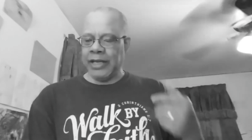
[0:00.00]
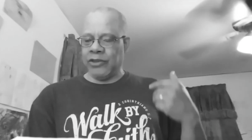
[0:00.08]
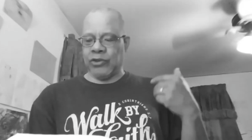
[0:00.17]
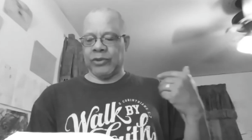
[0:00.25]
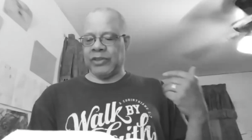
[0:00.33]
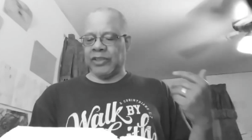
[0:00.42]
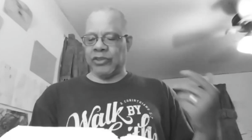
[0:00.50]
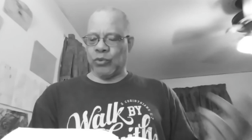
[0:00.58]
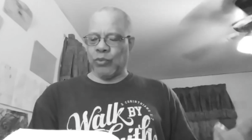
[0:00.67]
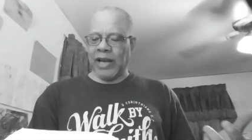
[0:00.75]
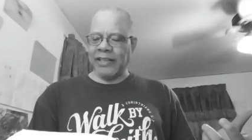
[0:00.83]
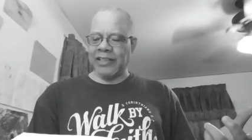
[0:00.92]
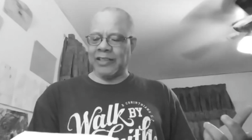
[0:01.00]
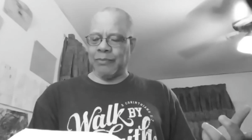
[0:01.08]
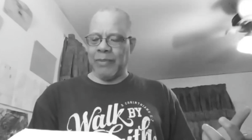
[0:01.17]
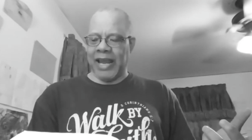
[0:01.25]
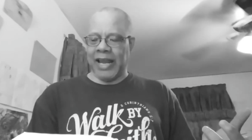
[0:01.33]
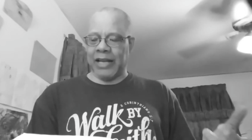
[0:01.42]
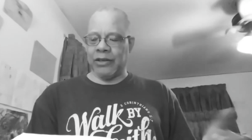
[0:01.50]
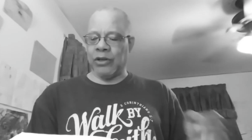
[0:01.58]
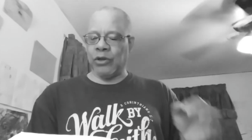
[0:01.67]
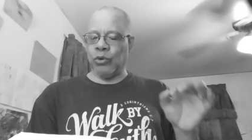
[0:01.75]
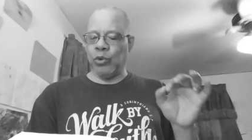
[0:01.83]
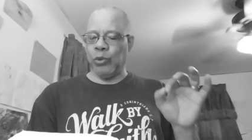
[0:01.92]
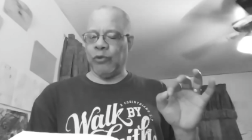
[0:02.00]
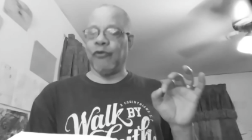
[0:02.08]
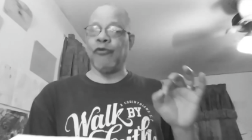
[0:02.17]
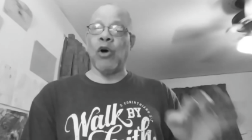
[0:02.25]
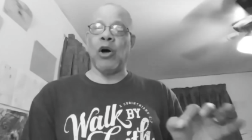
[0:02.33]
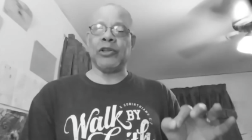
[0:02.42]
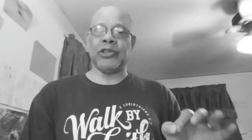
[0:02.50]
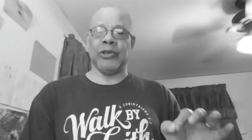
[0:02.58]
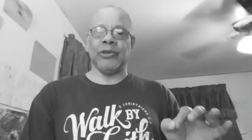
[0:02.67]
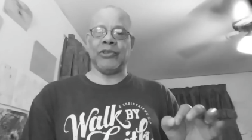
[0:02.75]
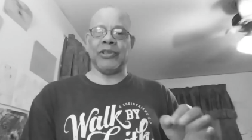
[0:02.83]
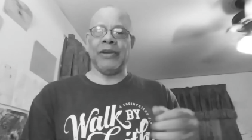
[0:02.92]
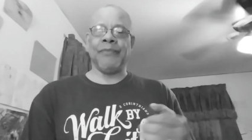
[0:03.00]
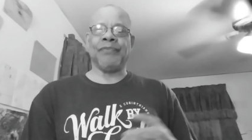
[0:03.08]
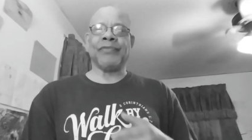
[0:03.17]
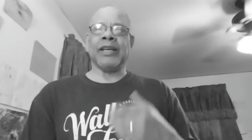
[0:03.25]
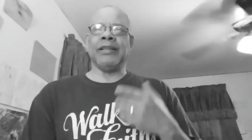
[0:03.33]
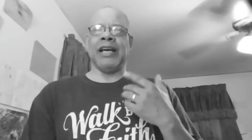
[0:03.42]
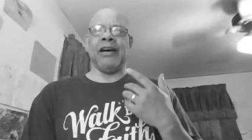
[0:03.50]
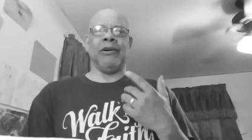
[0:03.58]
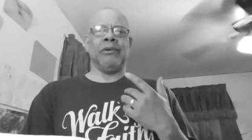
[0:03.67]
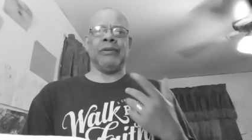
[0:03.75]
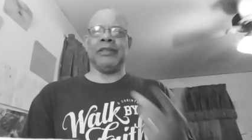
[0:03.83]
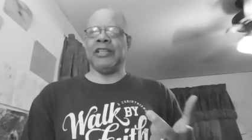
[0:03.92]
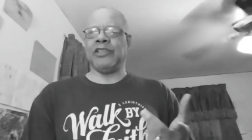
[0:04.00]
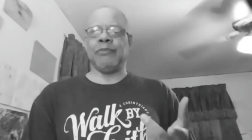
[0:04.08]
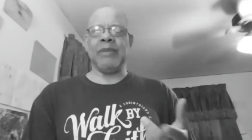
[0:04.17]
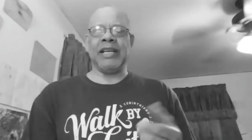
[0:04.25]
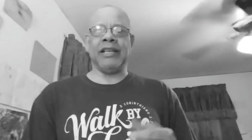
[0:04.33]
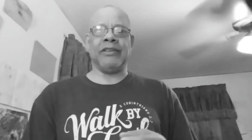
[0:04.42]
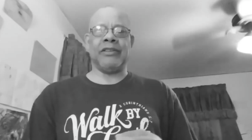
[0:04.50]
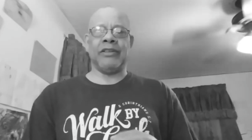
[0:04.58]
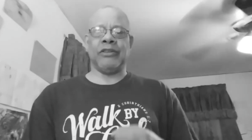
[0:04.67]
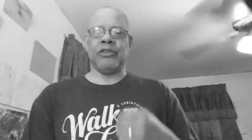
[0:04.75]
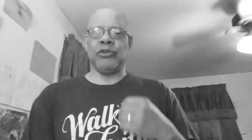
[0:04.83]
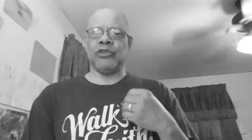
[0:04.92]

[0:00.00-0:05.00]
So it says, a righteous man who falters. Now, this means to